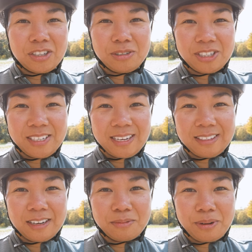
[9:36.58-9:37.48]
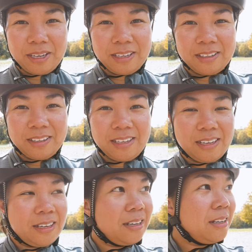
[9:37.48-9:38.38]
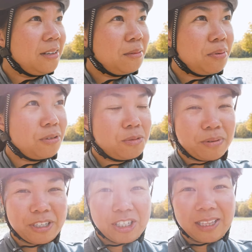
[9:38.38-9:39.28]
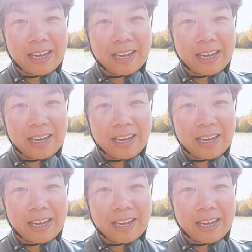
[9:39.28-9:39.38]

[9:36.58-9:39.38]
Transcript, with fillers: So we just got done with the Bulls Bridge